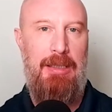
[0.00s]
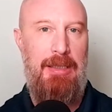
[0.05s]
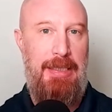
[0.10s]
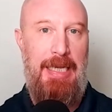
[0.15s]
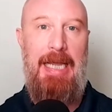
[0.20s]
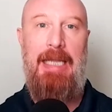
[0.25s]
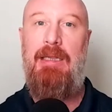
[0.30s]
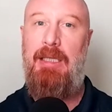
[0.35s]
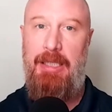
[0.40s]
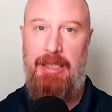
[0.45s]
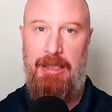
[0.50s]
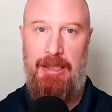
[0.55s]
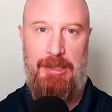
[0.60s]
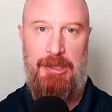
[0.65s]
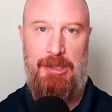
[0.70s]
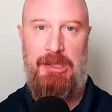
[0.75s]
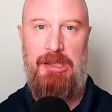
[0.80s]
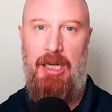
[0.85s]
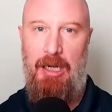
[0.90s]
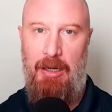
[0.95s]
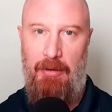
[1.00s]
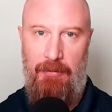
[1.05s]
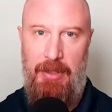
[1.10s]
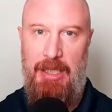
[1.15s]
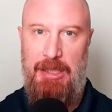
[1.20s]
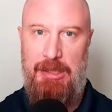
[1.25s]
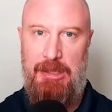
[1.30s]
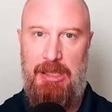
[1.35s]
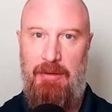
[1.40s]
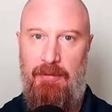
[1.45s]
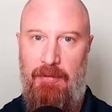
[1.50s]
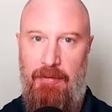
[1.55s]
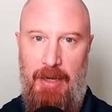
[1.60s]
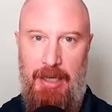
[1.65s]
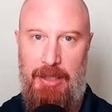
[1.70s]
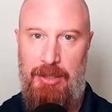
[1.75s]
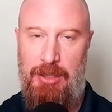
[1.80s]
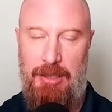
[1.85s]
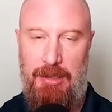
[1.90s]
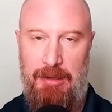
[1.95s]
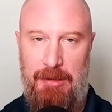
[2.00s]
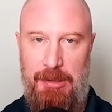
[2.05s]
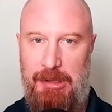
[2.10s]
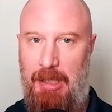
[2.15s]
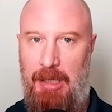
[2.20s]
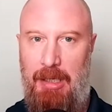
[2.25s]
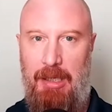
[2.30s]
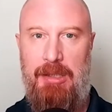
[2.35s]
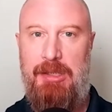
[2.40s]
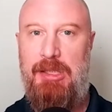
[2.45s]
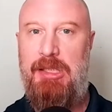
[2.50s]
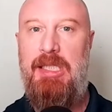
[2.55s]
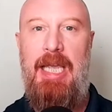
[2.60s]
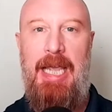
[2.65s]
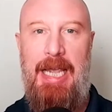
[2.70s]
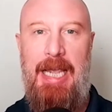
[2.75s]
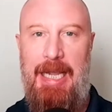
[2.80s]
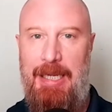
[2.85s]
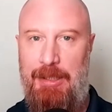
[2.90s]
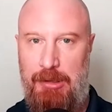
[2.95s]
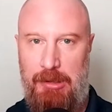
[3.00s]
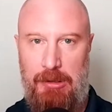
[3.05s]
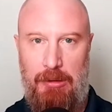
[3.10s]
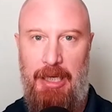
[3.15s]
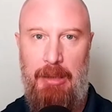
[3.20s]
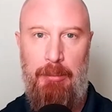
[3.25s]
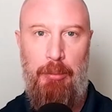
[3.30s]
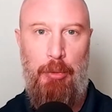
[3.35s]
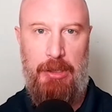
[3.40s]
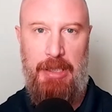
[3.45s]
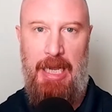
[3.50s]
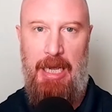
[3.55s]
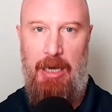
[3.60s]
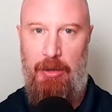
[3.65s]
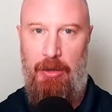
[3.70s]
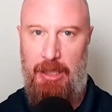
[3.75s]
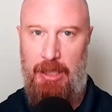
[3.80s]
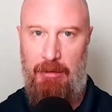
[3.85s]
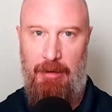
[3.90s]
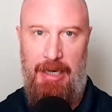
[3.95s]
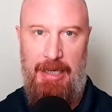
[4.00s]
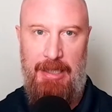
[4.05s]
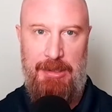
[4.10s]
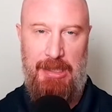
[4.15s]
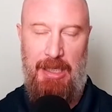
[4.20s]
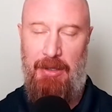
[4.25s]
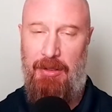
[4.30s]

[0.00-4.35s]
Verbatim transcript: deadliness of these infections, it's cancer-like mortality rates. I